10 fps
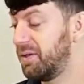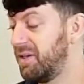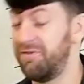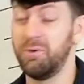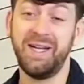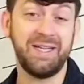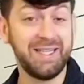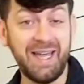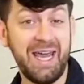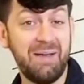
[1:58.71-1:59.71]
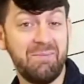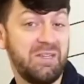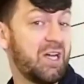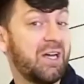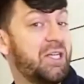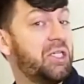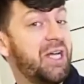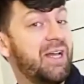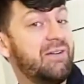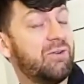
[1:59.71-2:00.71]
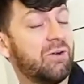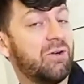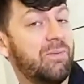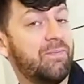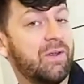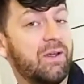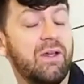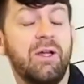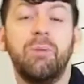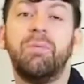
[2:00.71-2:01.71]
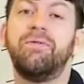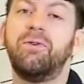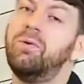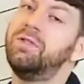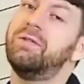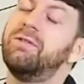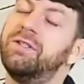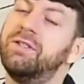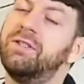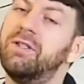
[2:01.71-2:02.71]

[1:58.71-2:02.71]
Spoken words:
If you're into games, IGN.com. But of course, there are so